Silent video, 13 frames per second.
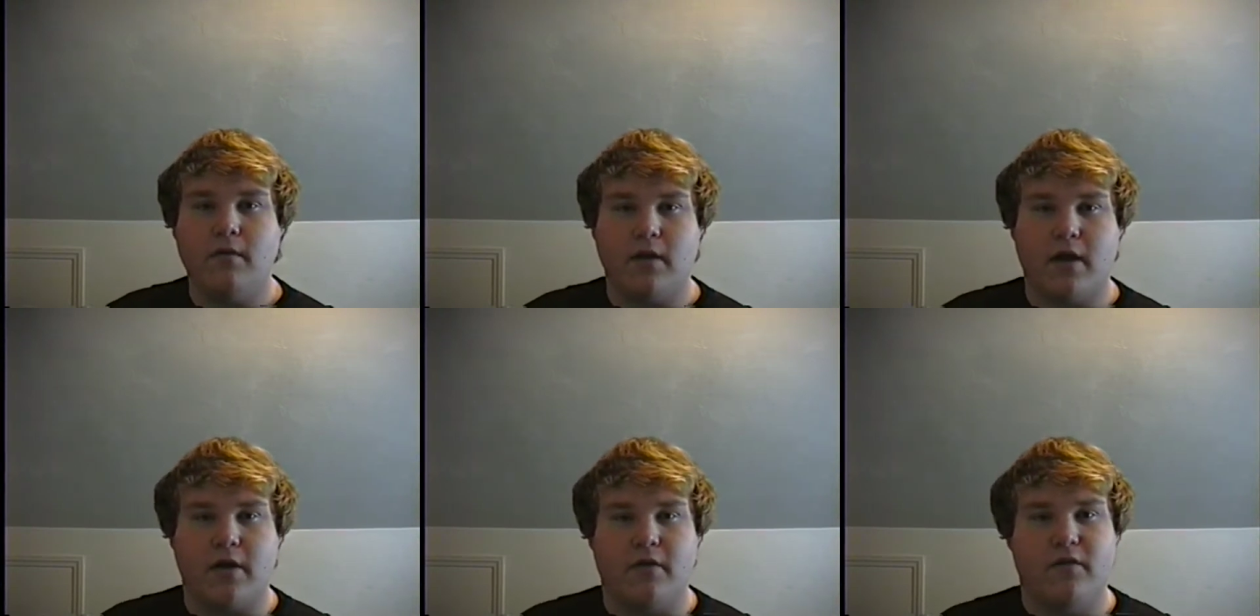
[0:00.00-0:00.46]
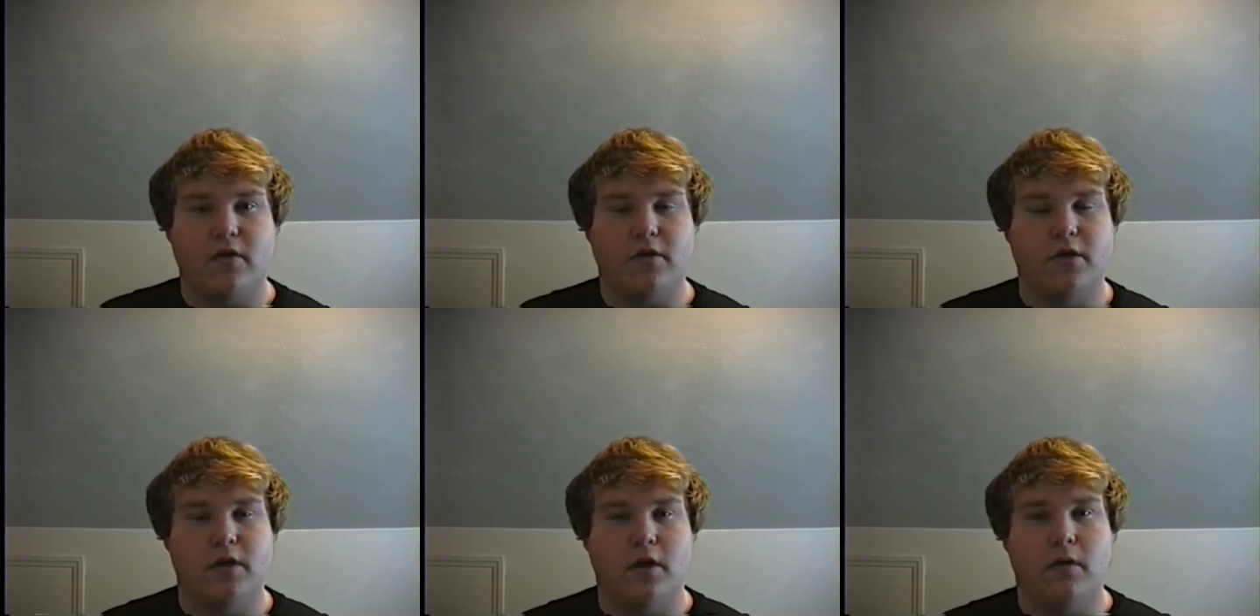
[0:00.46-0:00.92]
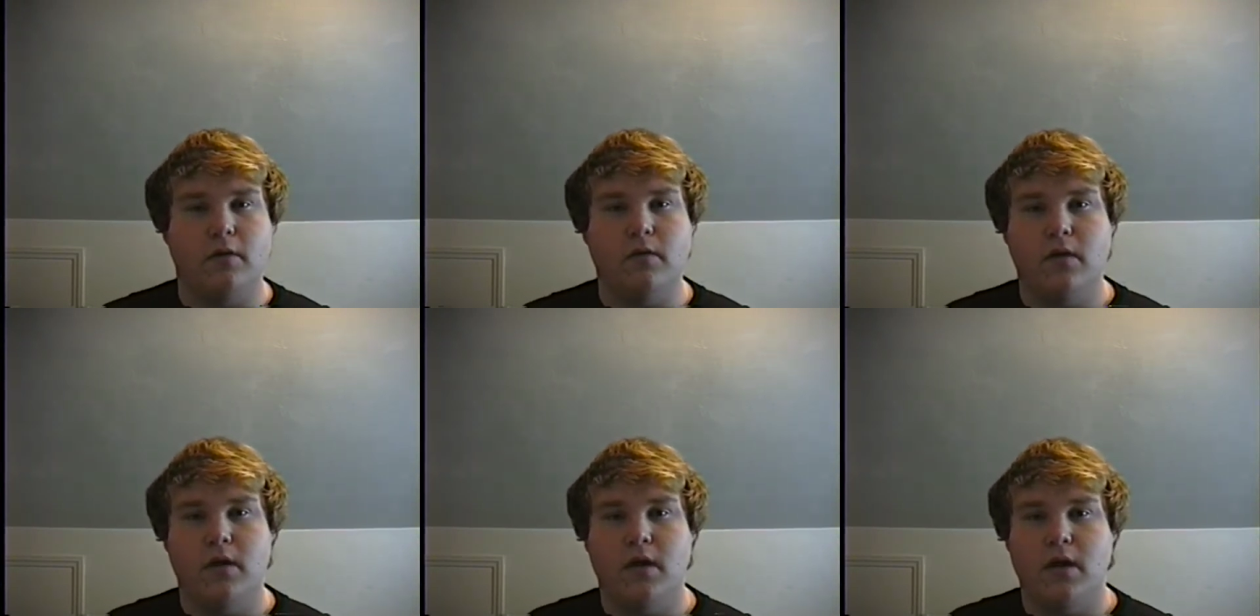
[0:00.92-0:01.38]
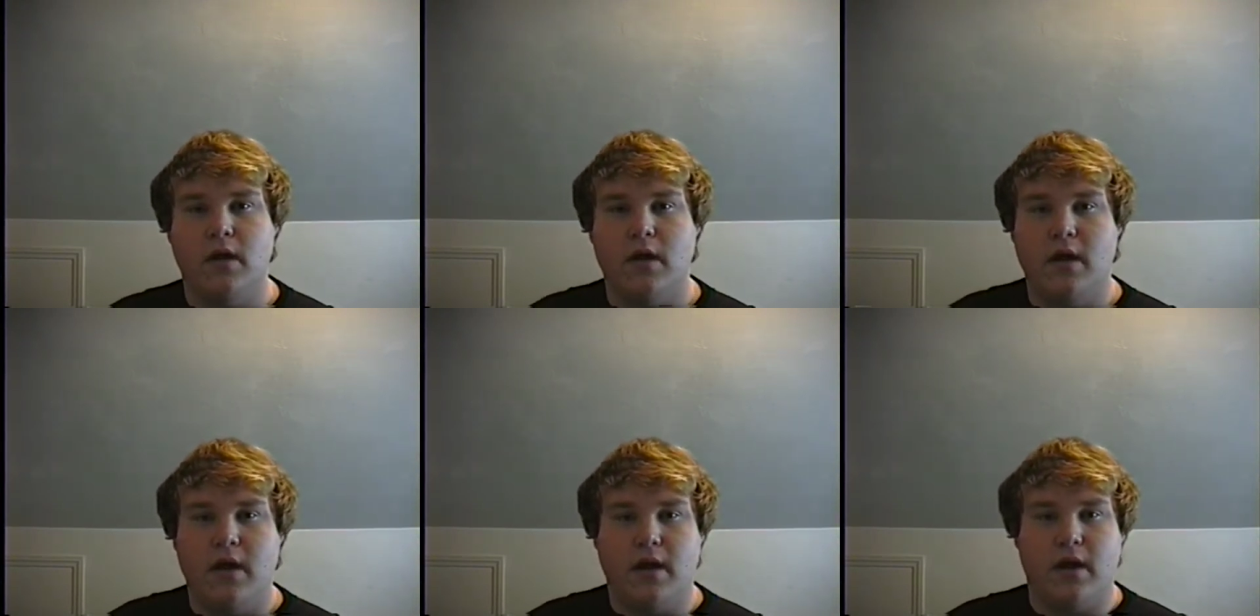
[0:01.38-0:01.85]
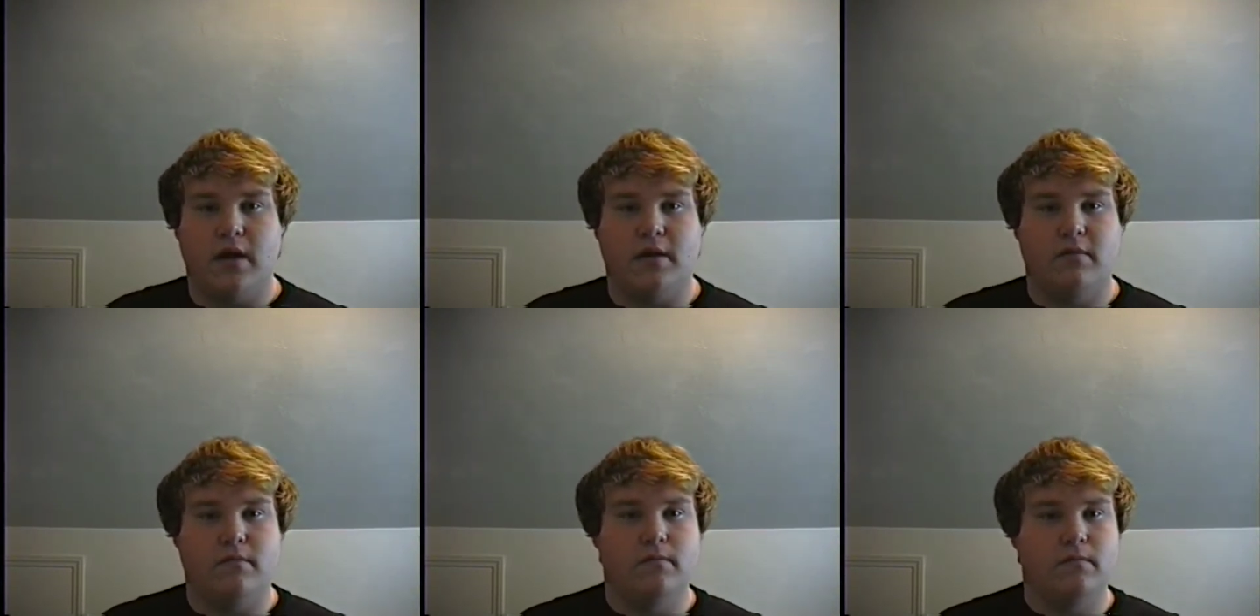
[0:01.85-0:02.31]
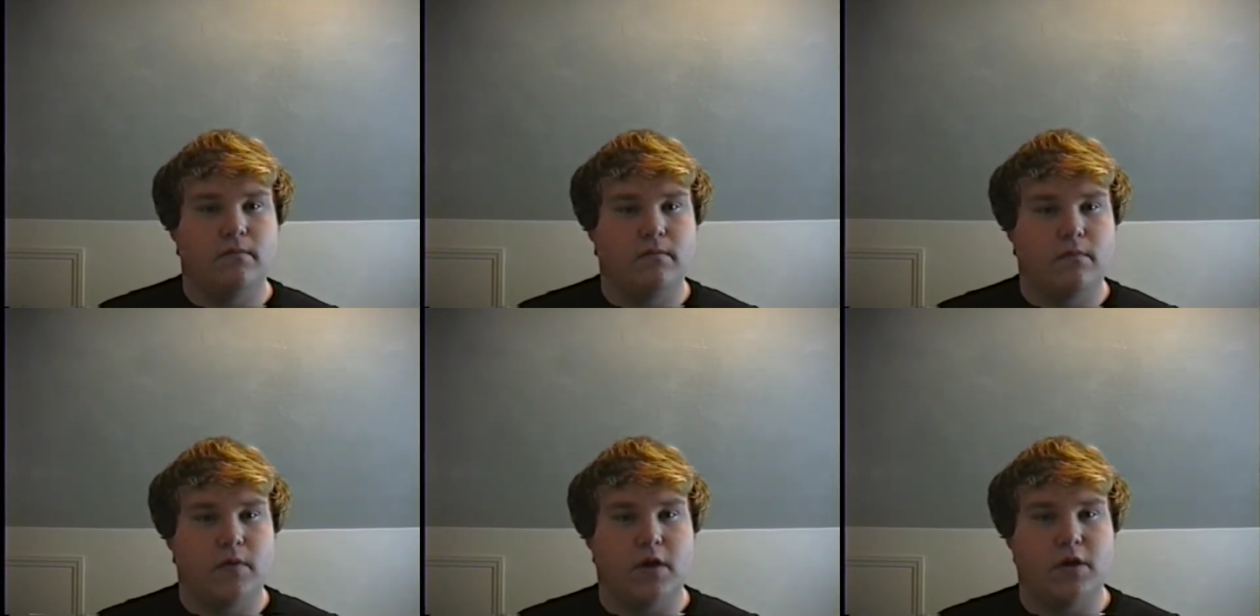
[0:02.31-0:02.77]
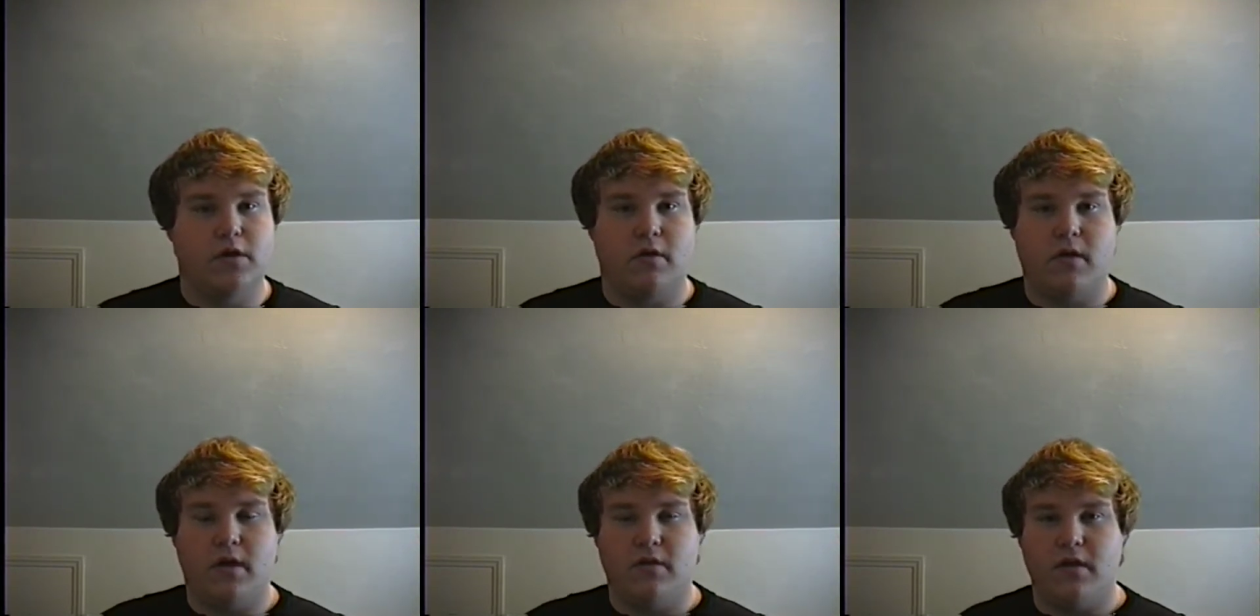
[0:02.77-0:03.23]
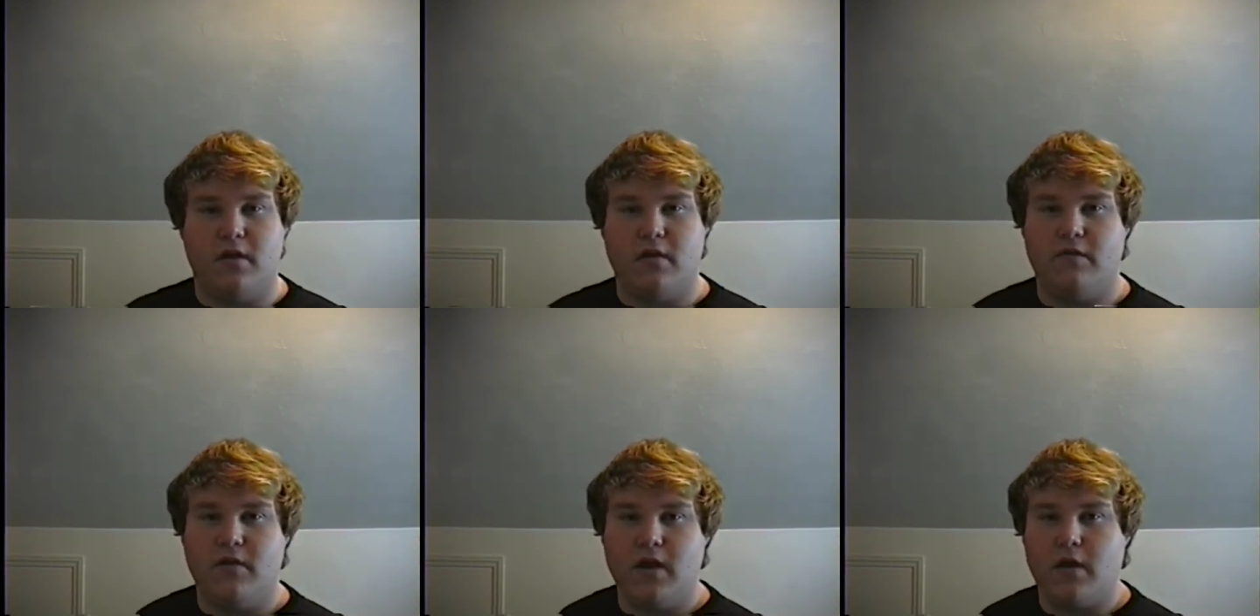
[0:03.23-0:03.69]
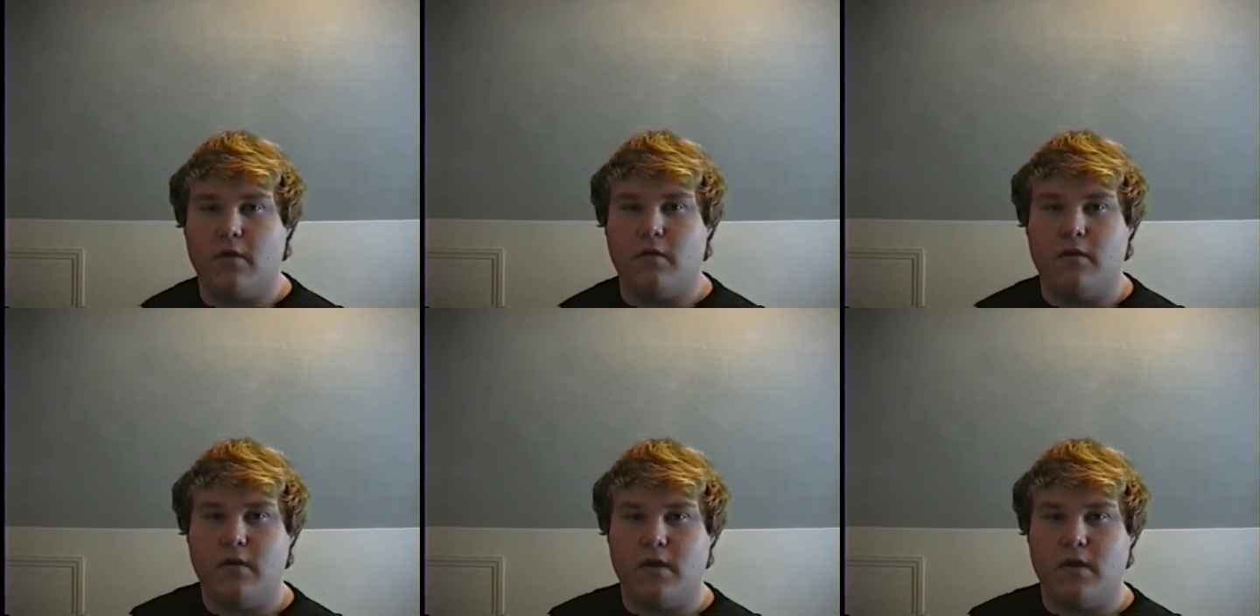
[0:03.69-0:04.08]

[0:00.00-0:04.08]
We got our first snow, and I'm gonna show that at the end of the video.